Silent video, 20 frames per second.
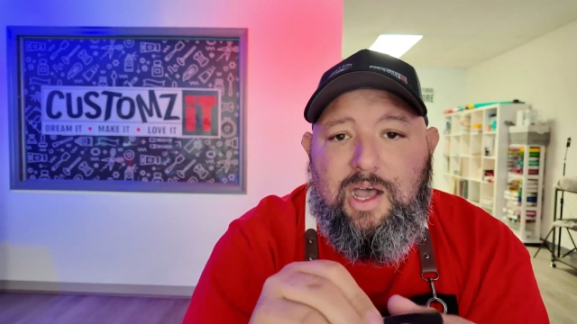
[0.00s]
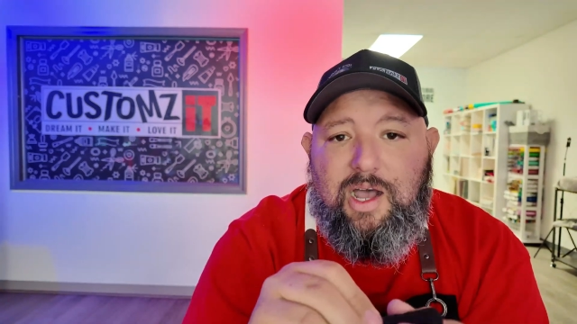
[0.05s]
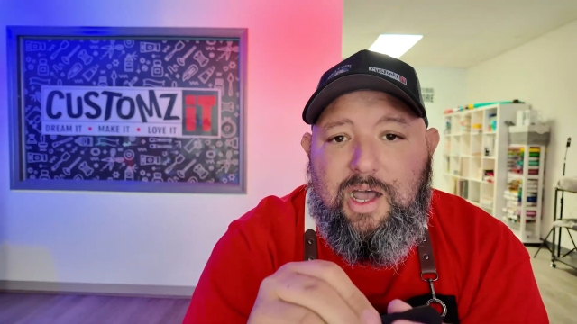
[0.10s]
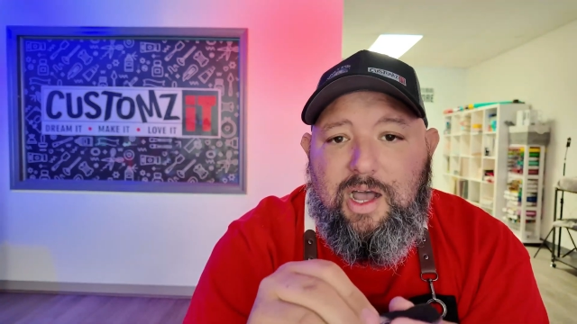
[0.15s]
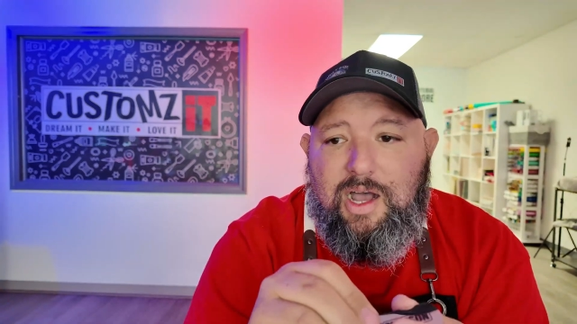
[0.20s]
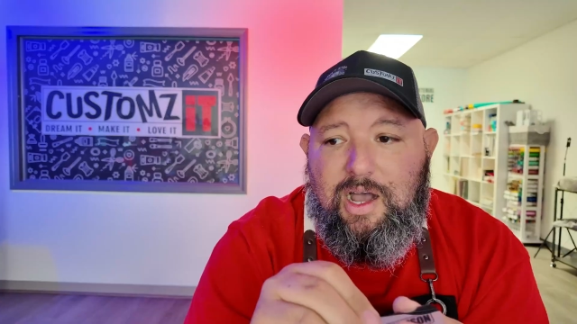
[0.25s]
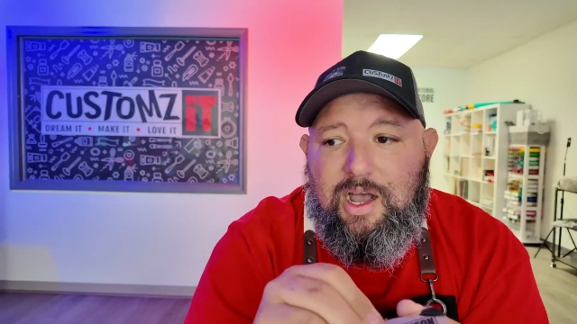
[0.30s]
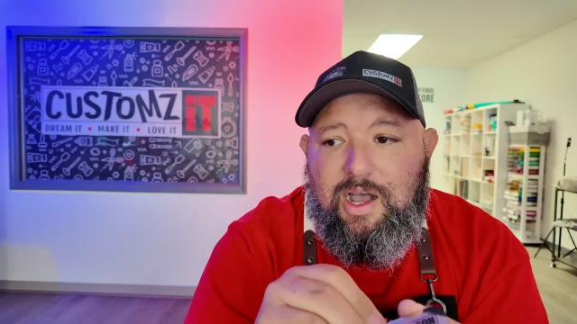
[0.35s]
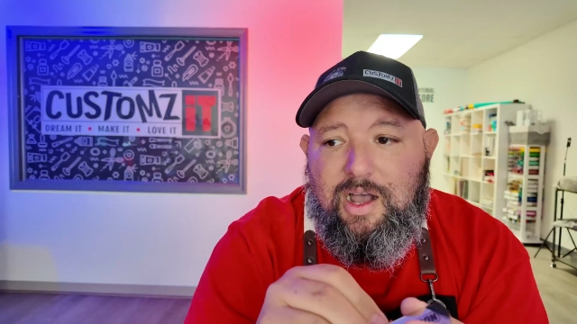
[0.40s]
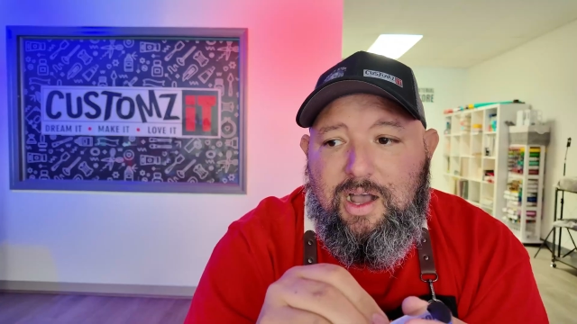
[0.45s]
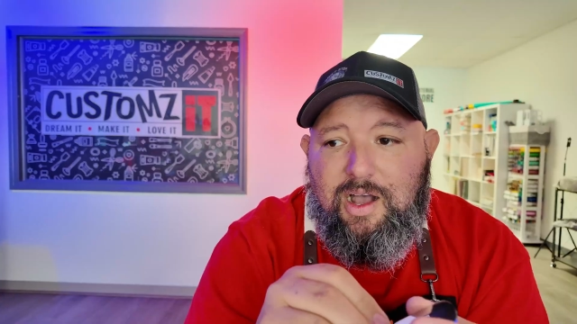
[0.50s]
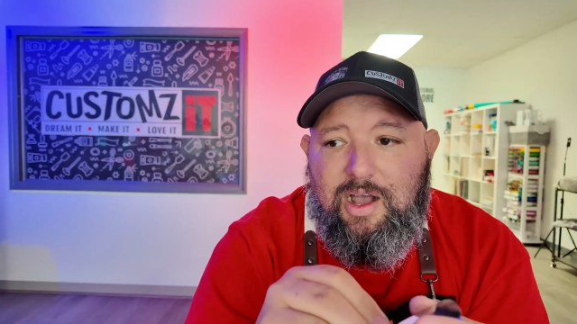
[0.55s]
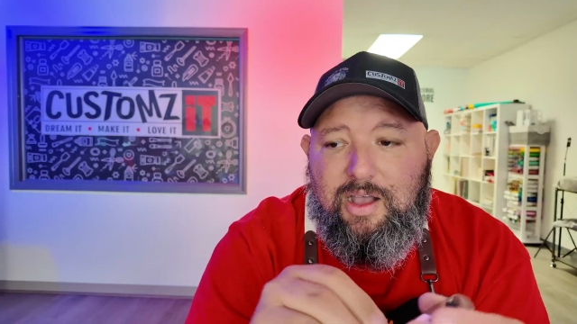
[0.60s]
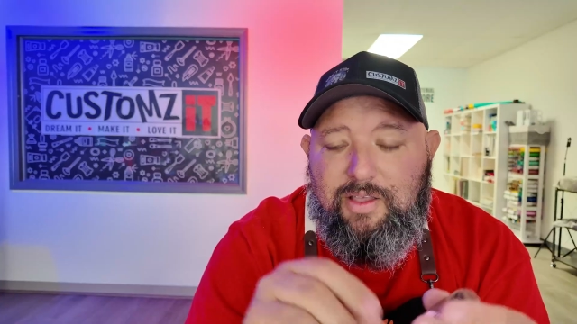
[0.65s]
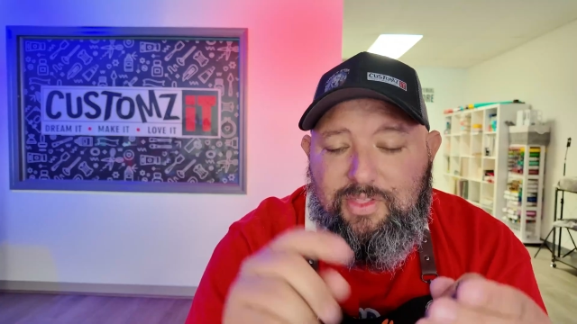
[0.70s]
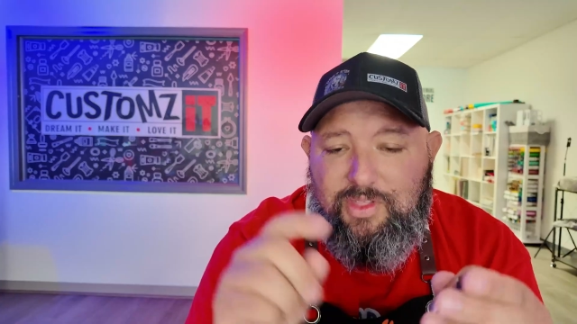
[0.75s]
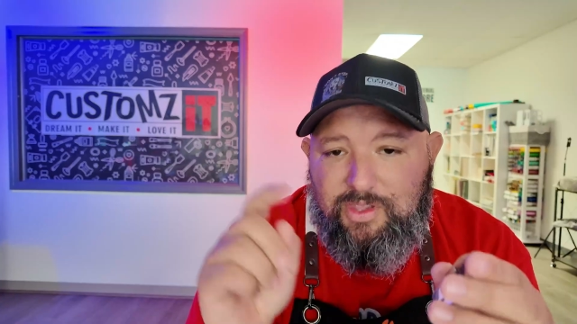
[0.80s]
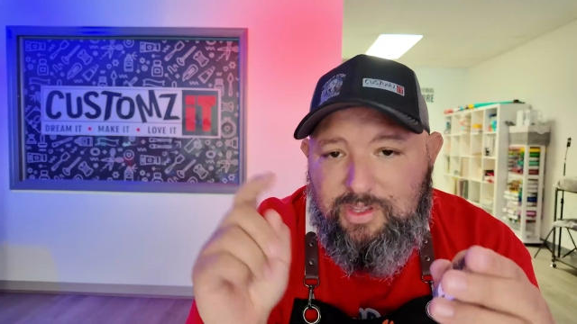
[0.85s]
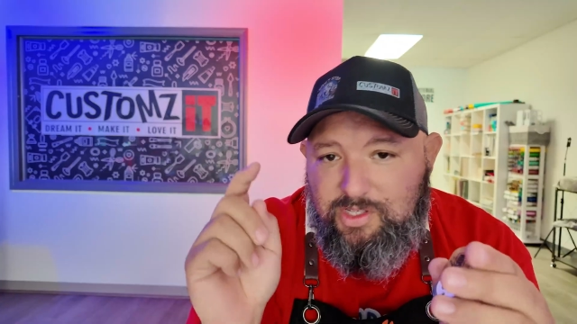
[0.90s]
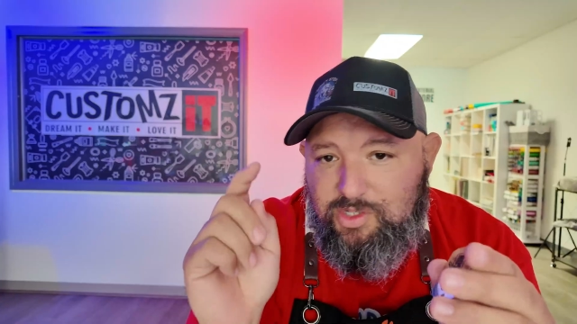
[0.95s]
uh,
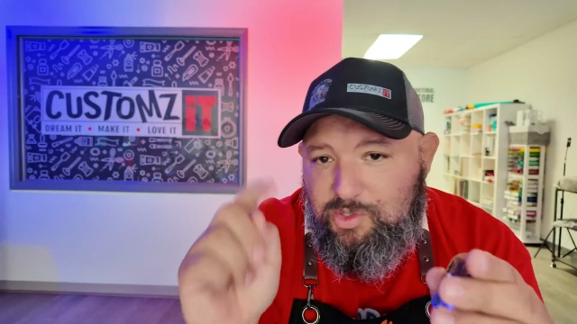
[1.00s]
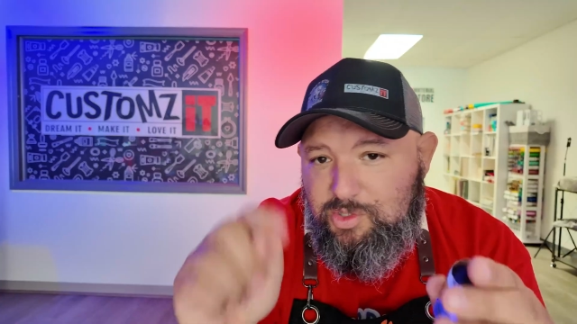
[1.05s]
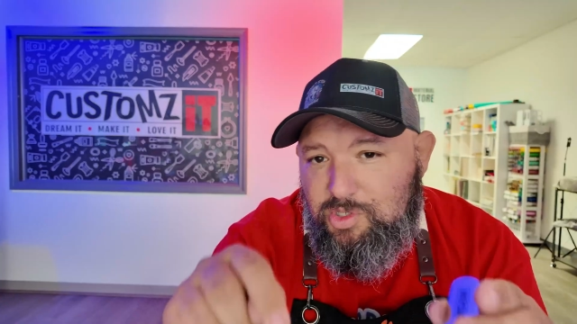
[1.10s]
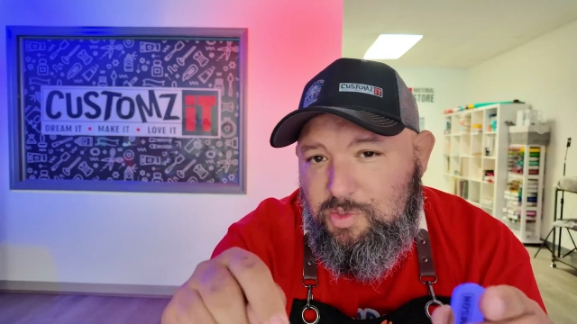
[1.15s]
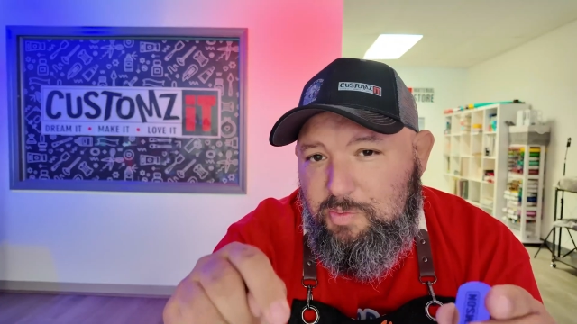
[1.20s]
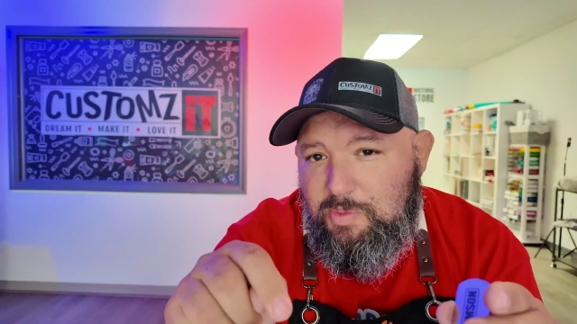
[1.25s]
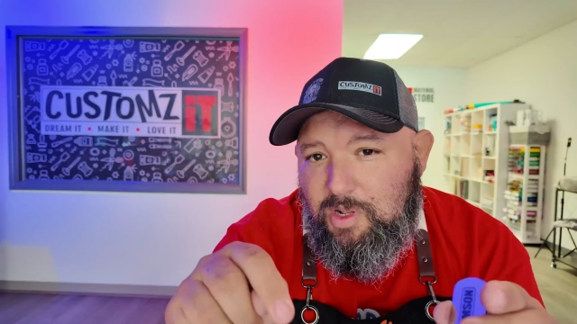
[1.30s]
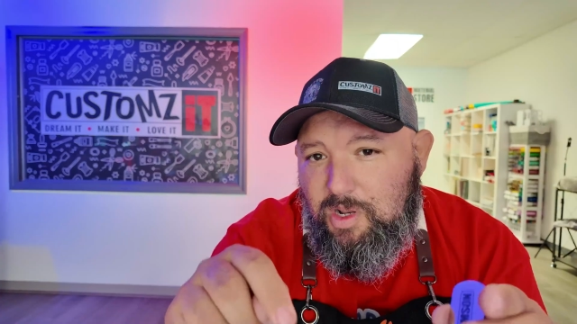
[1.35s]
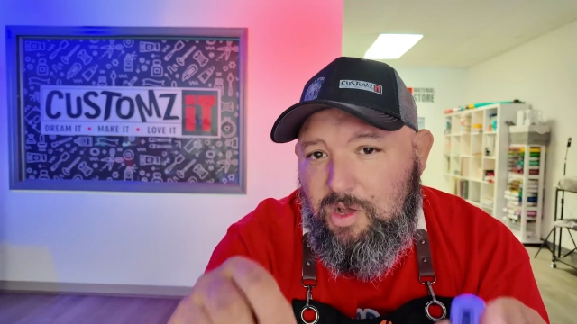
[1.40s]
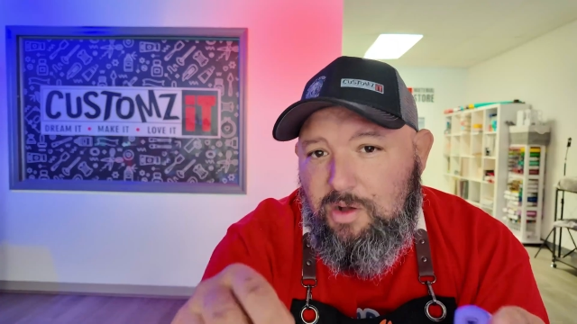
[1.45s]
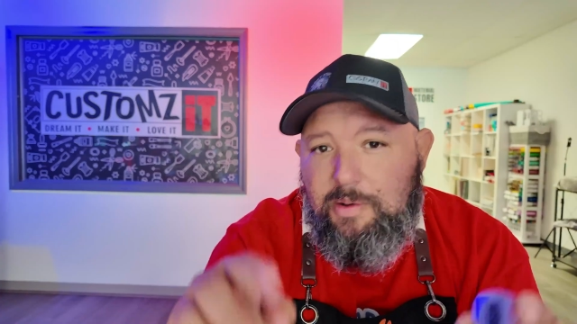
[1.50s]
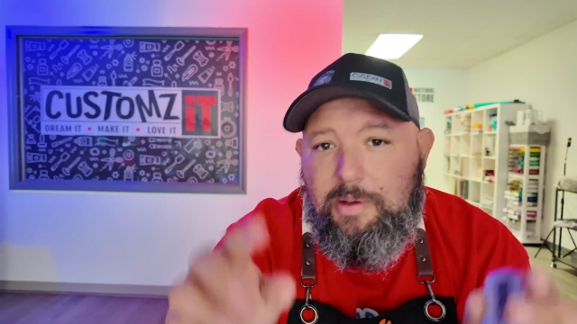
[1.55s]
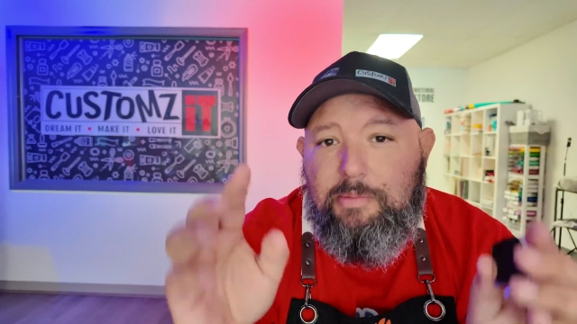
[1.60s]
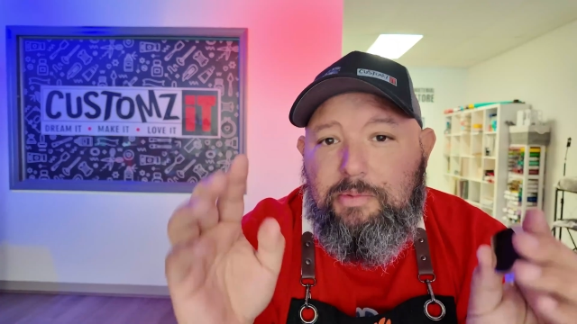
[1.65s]
in the description below.